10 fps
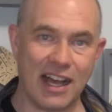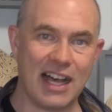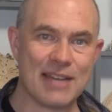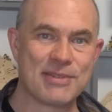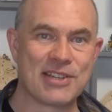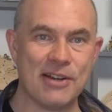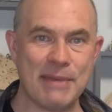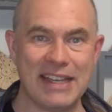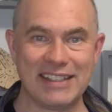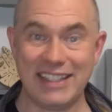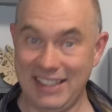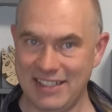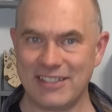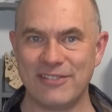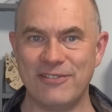I'm Scott
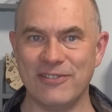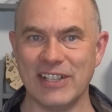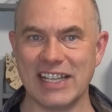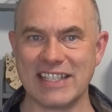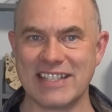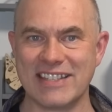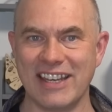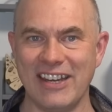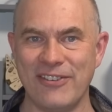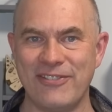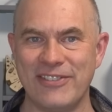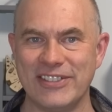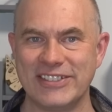Manley. Fly safe.